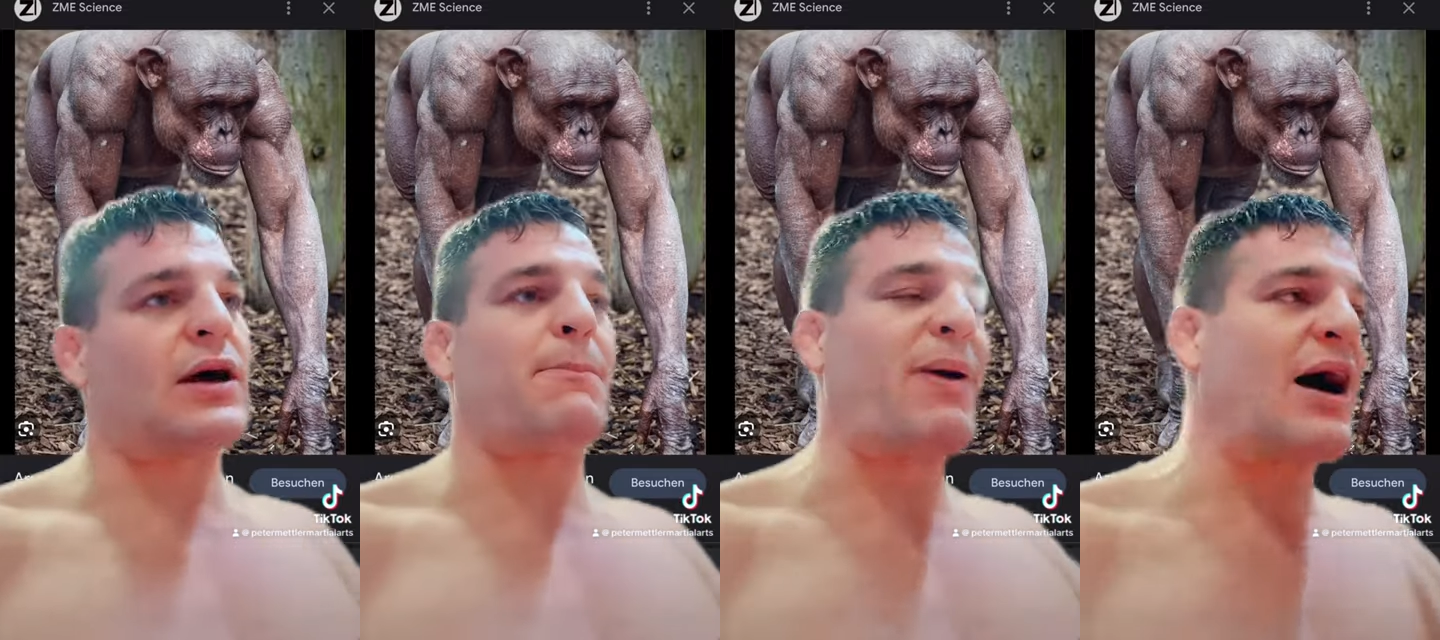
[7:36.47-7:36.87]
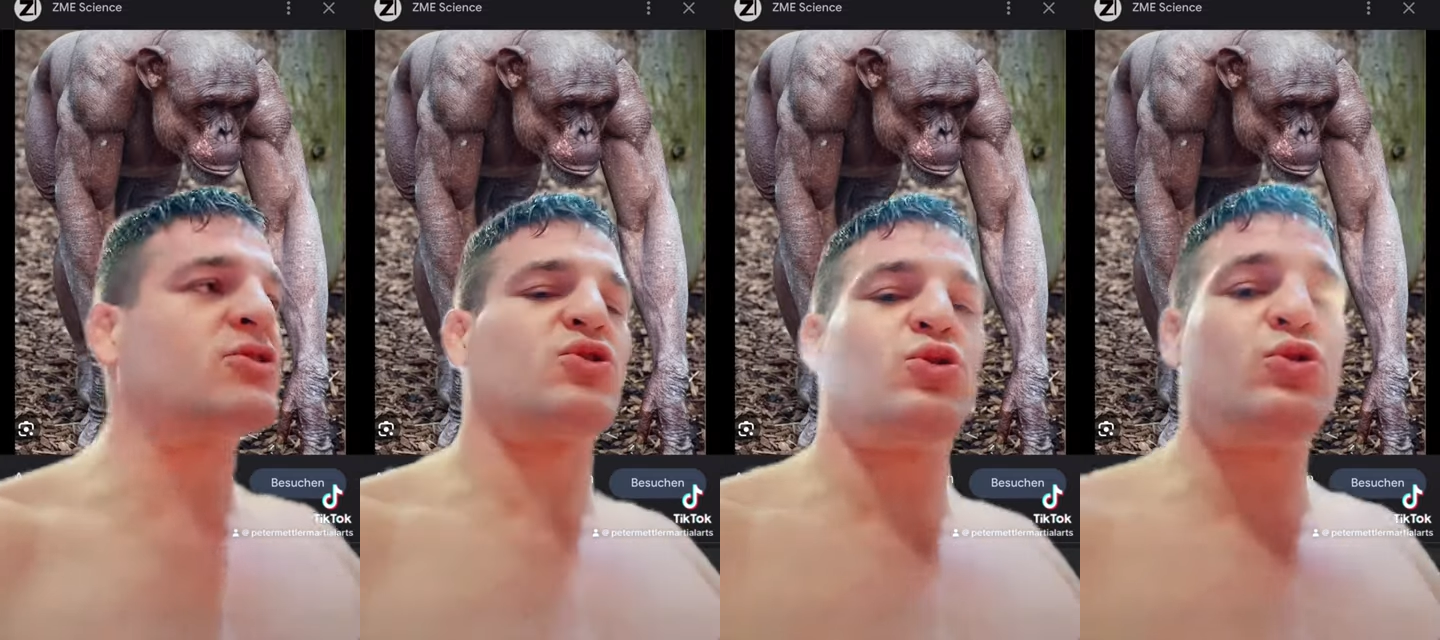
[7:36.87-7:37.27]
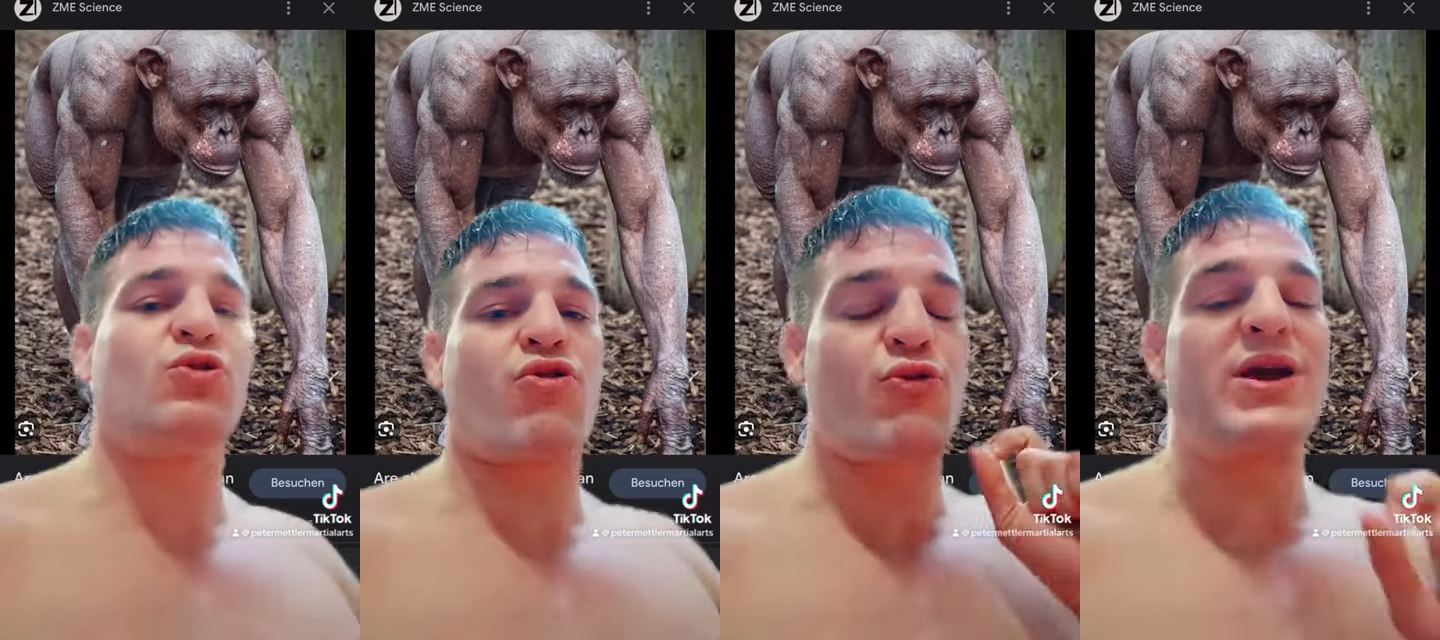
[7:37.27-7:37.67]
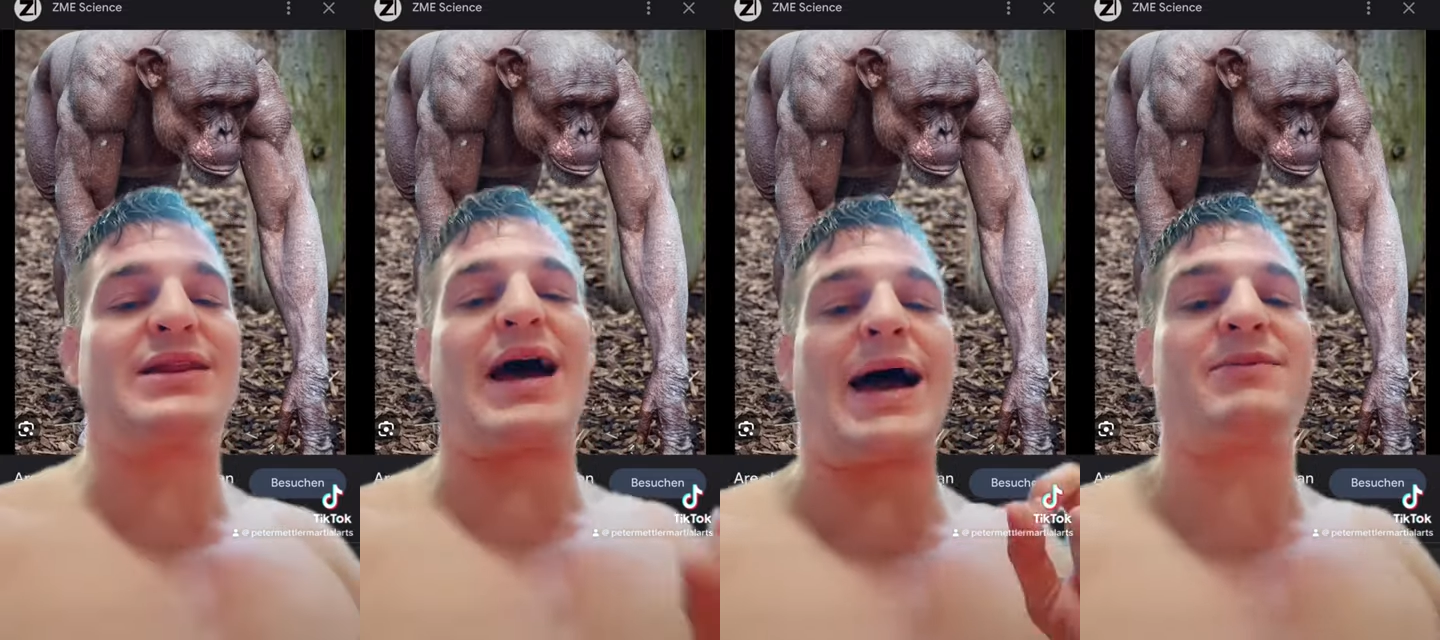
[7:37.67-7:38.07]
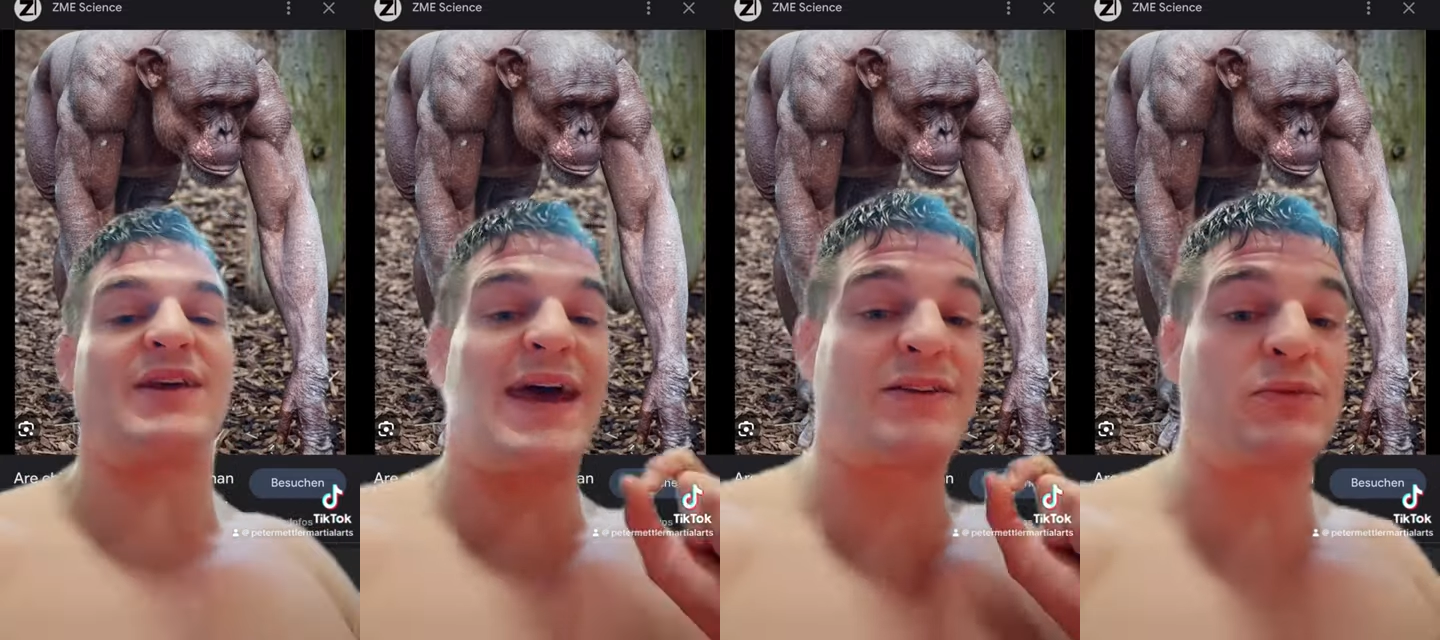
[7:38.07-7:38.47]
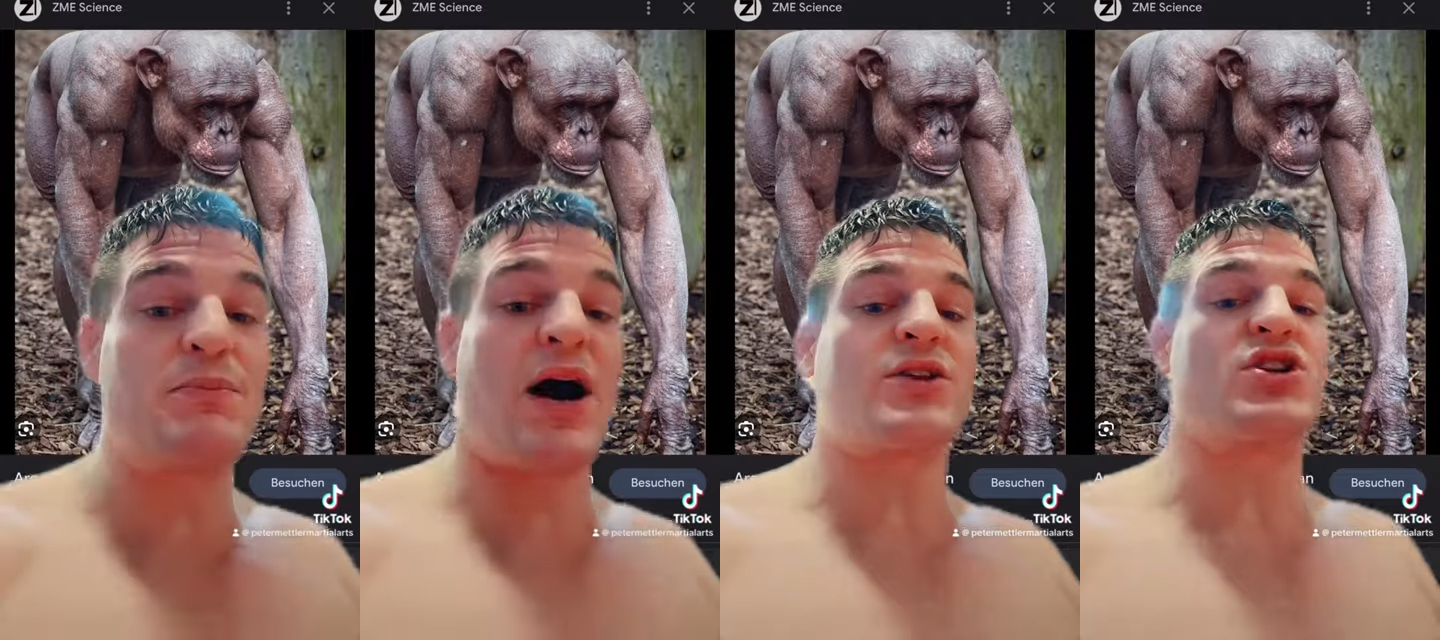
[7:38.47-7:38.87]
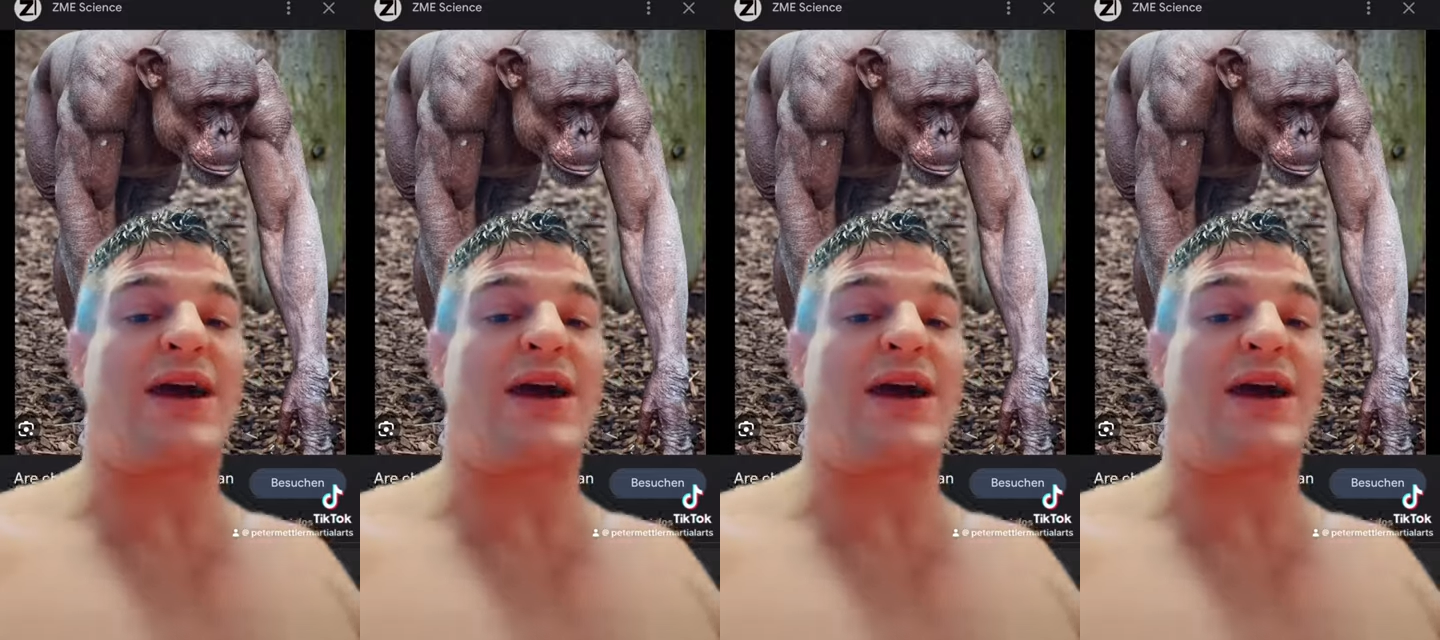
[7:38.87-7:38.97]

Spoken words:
about 2 to 3 times as much